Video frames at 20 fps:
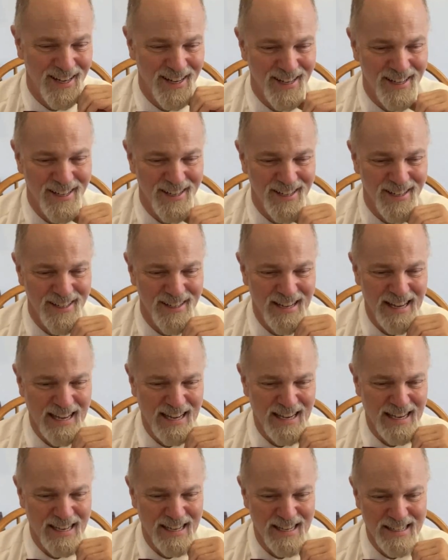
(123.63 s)
Uh,
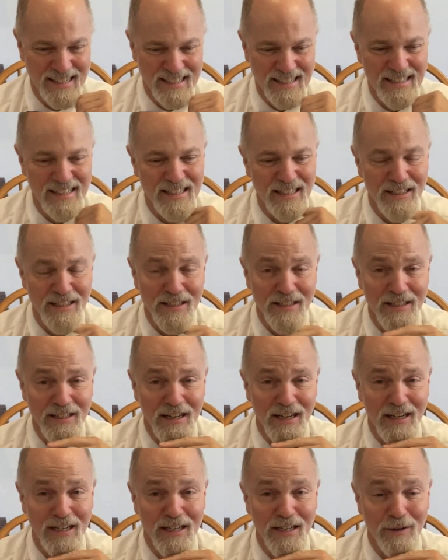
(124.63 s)
and
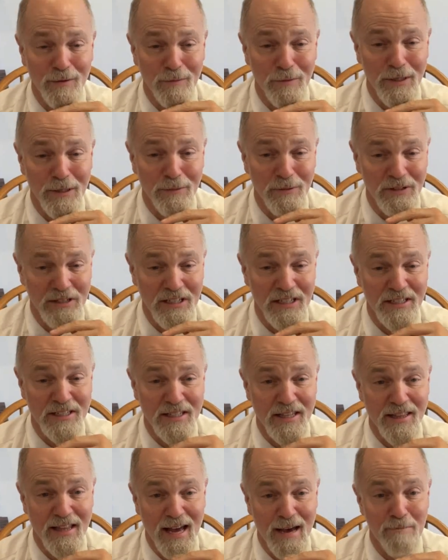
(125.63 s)
uh, we will
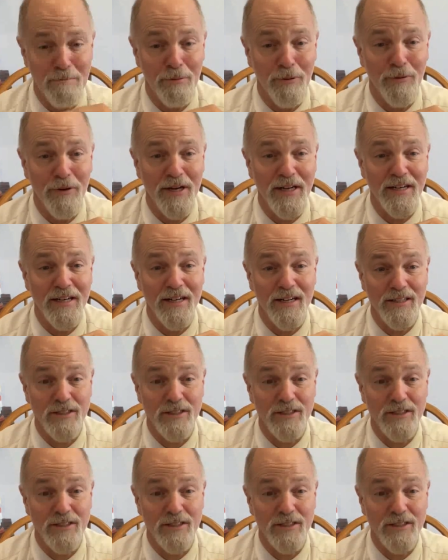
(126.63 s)
get to that point.